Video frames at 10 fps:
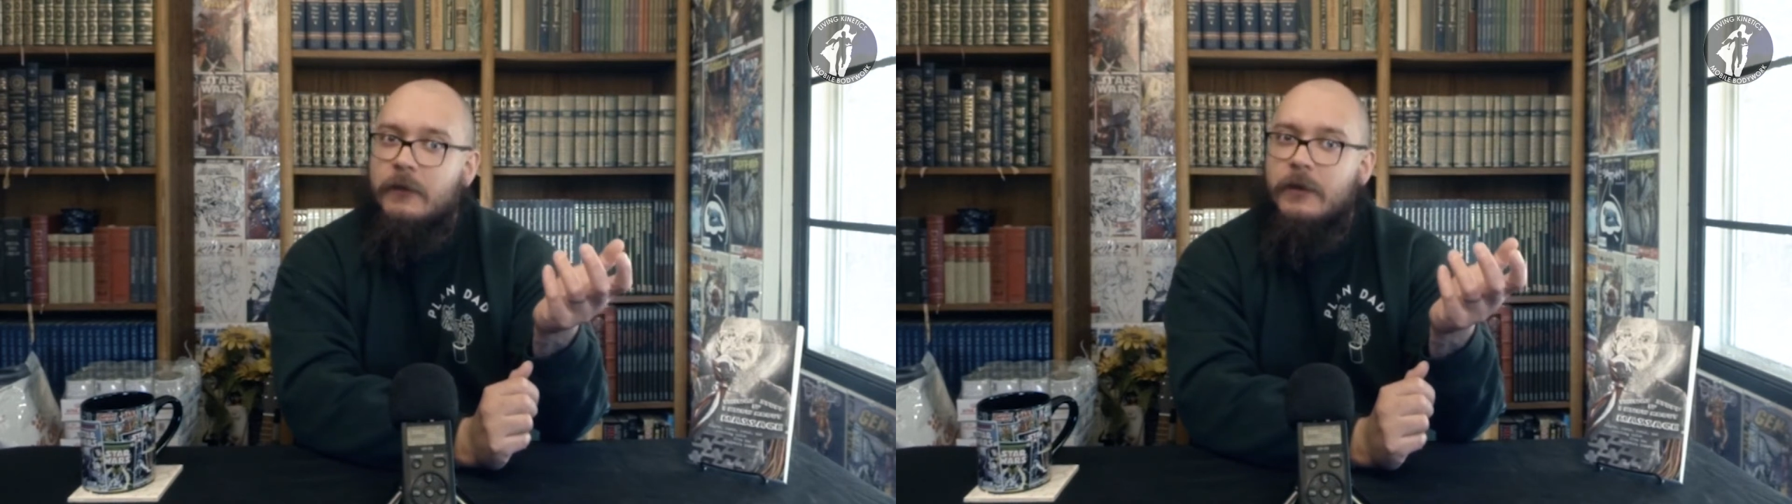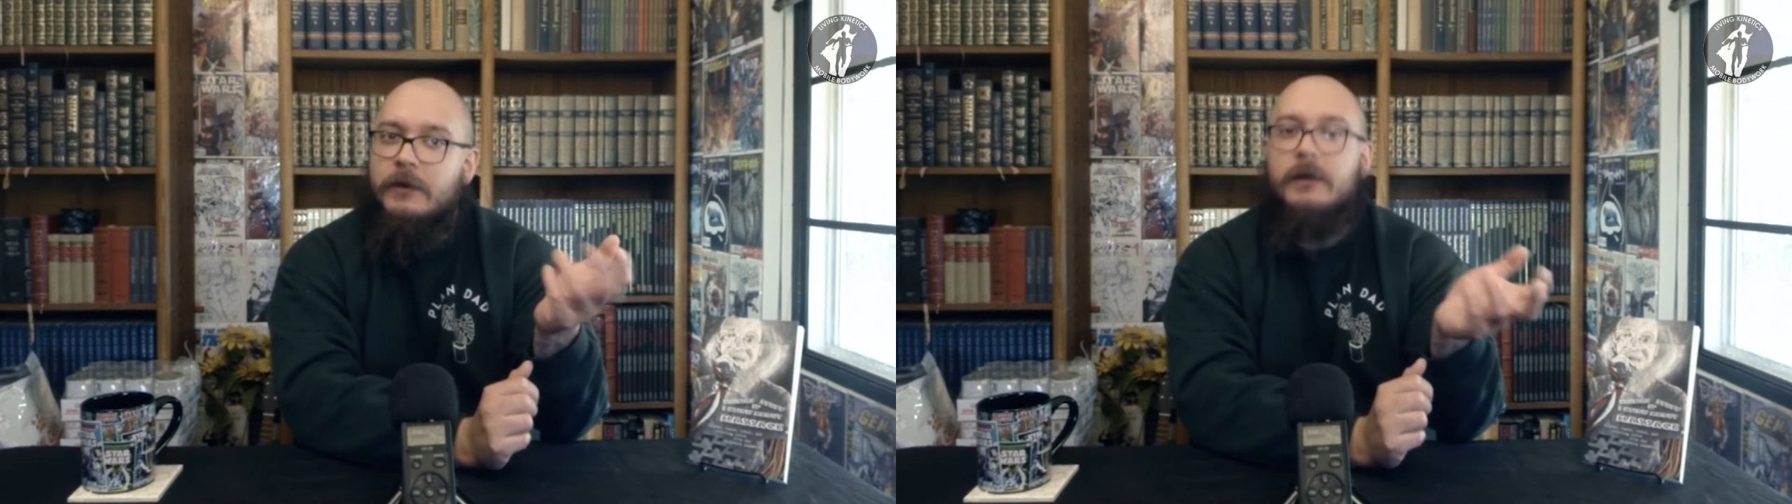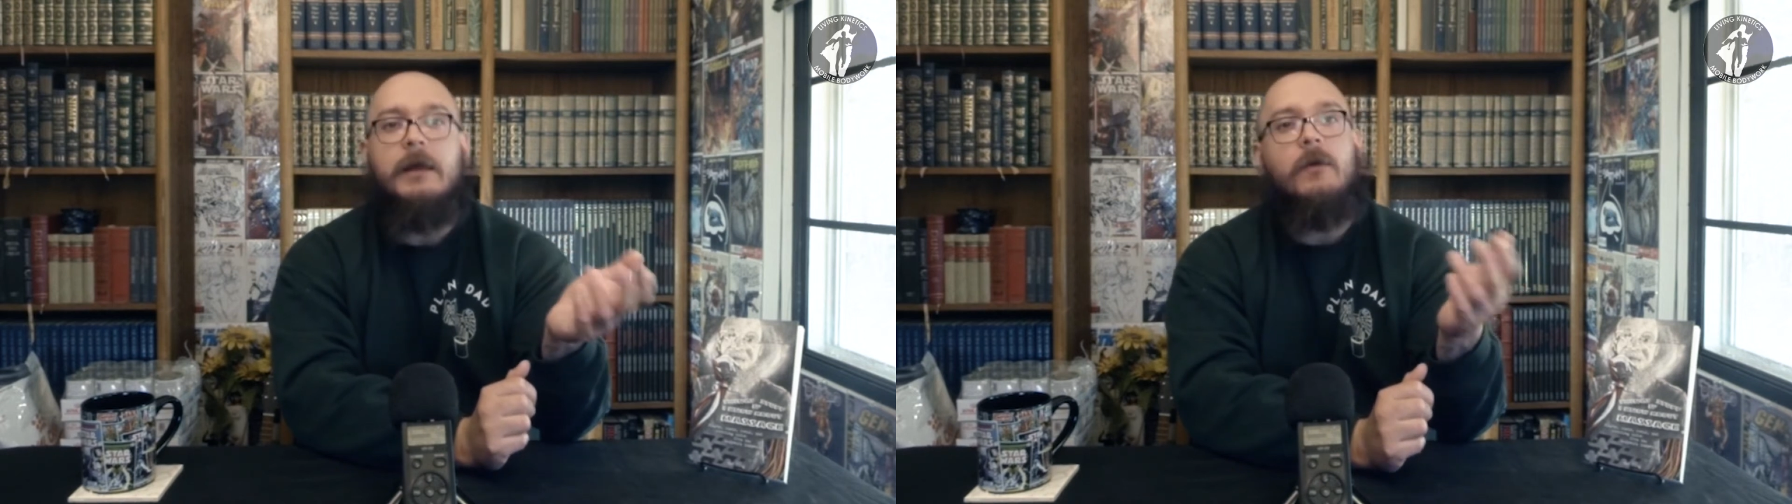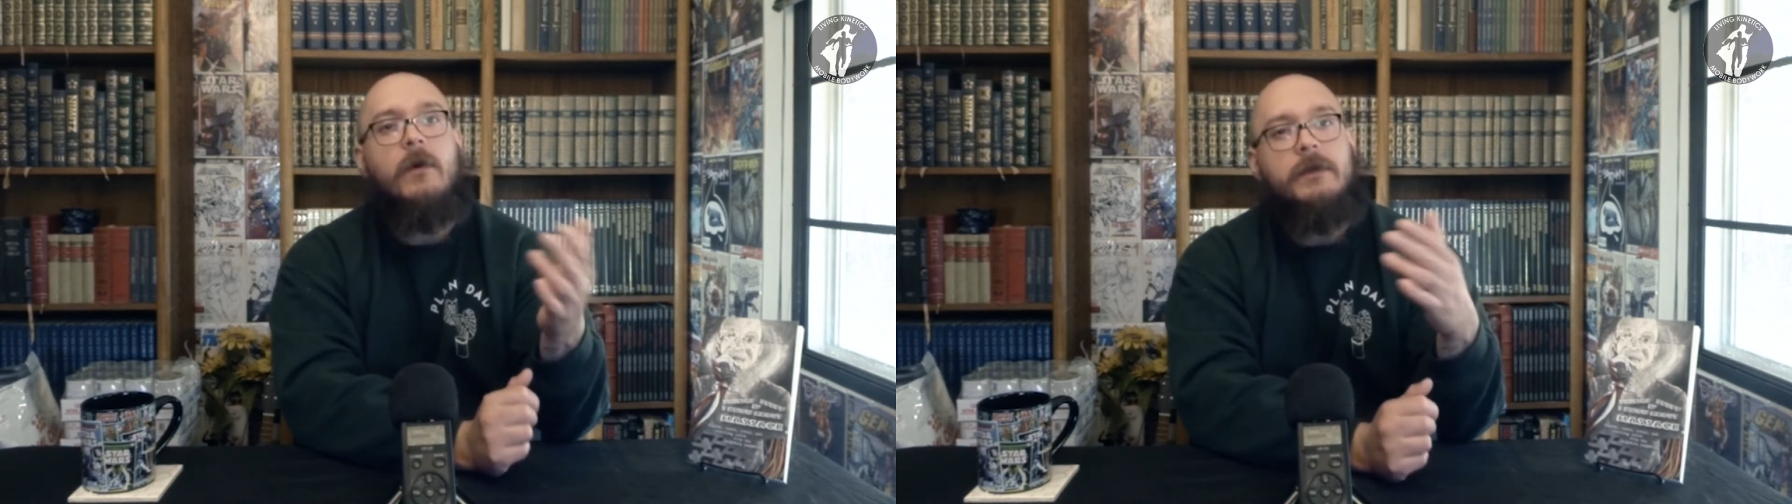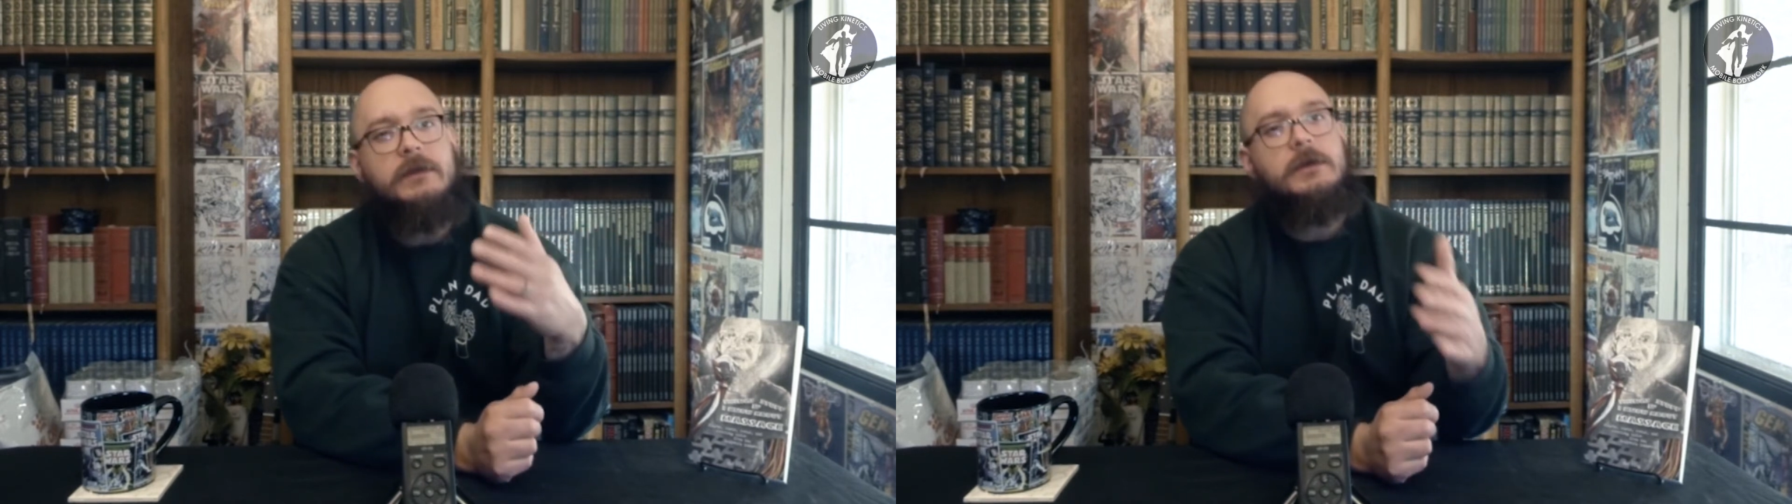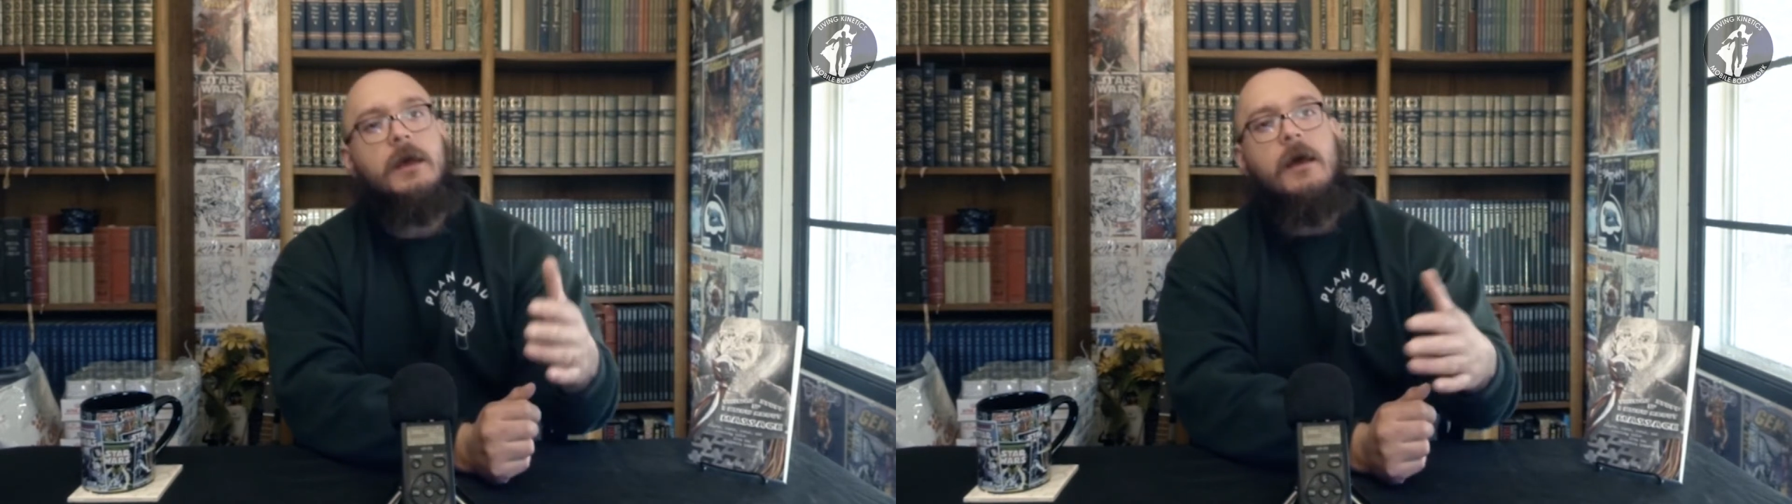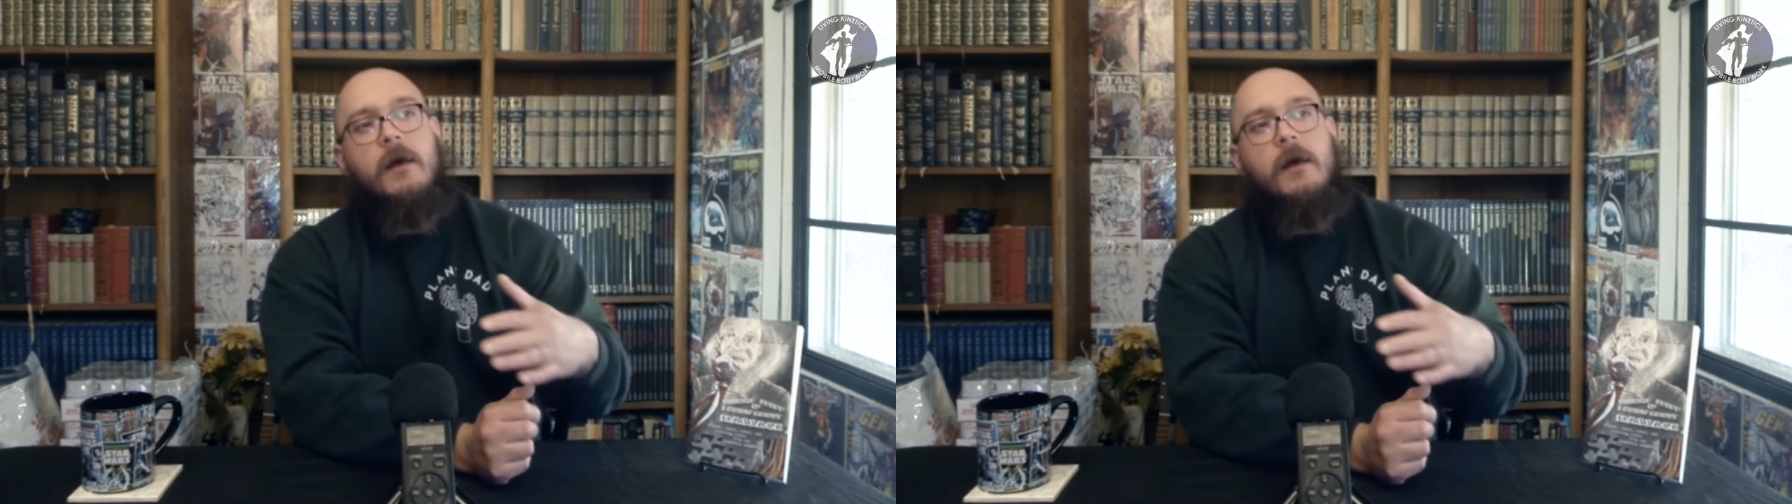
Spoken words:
but you're going to get one that's